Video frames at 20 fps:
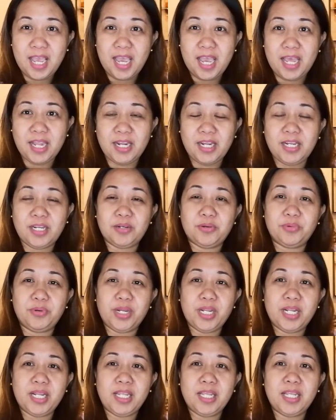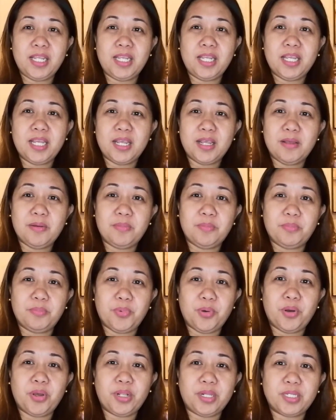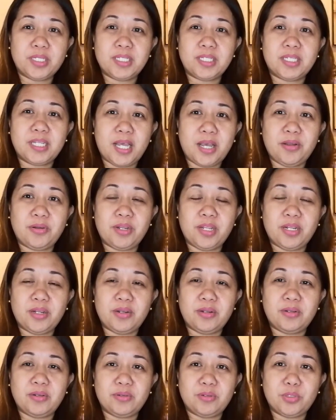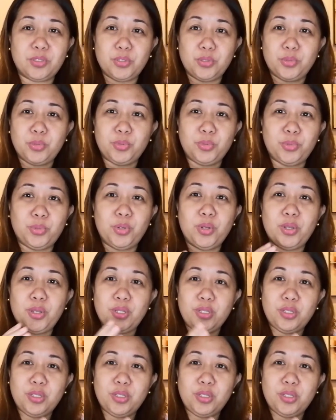and it really boils down into